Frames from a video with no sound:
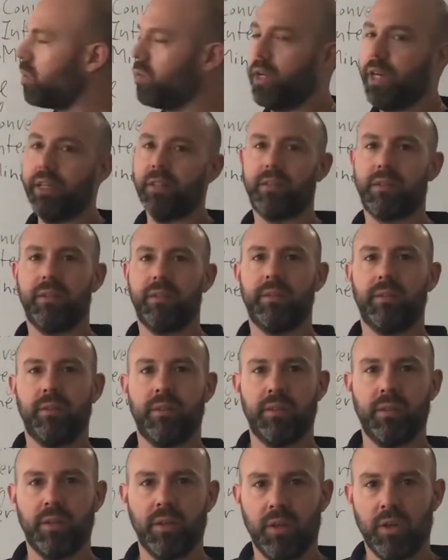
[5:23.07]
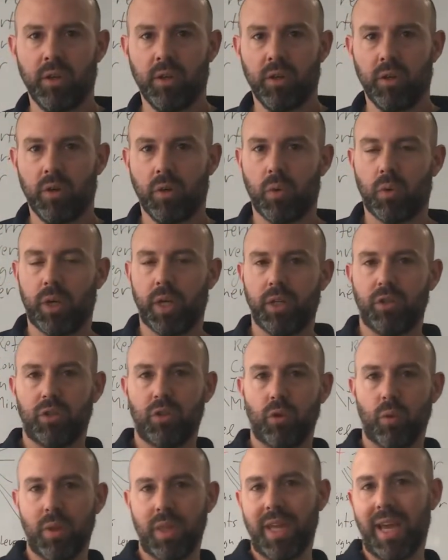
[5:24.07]
rates. Okay,
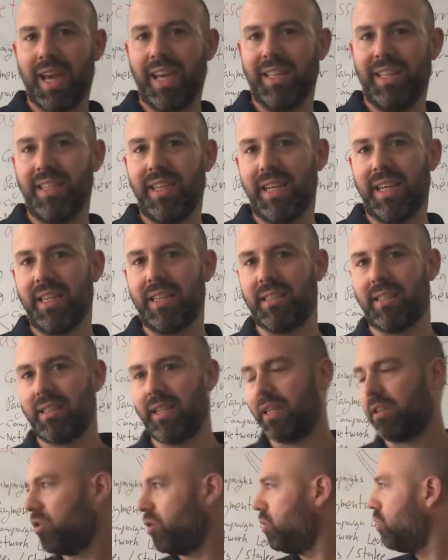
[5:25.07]
so the idea is that